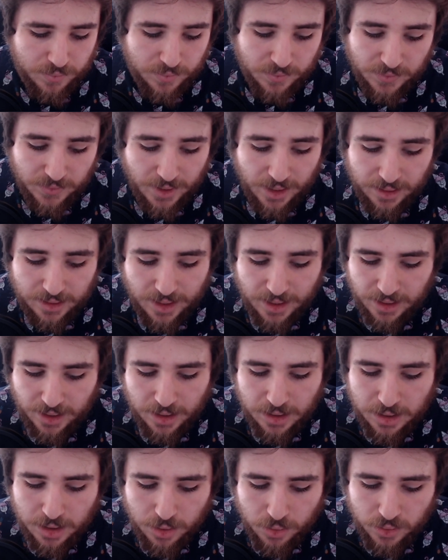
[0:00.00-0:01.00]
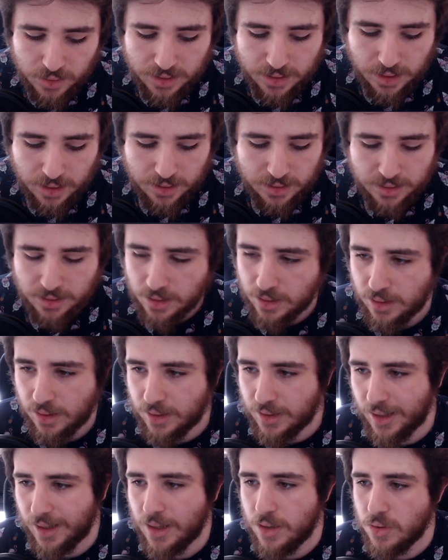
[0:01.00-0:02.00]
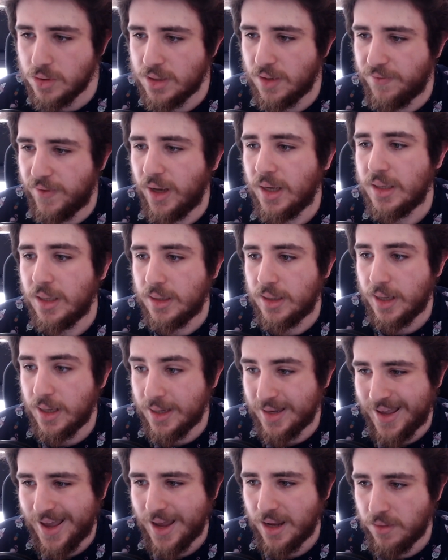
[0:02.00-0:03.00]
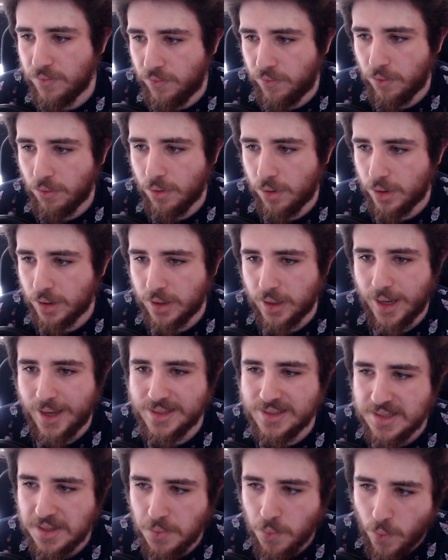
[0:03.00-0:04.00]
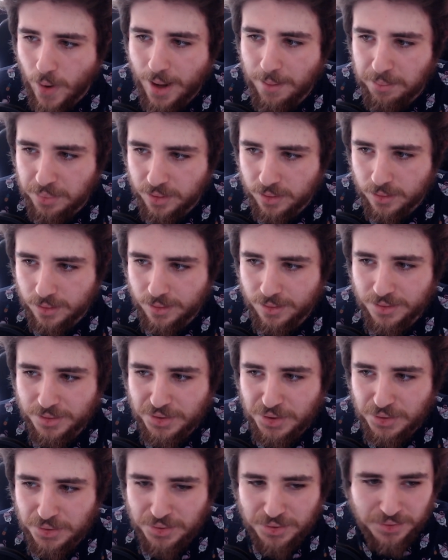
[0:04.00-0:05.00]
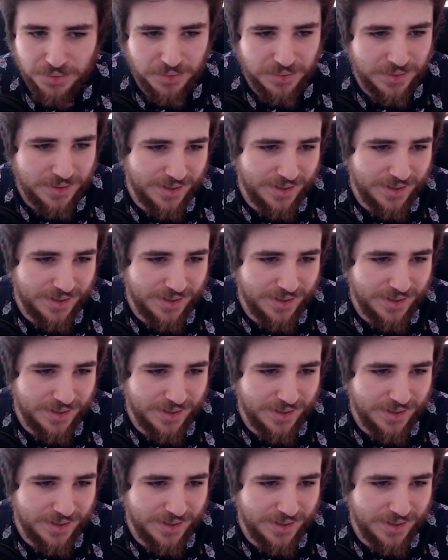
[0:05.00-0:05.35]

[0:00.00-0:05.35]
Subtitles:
they can use this, they can use the fact that they can fork as a weapon to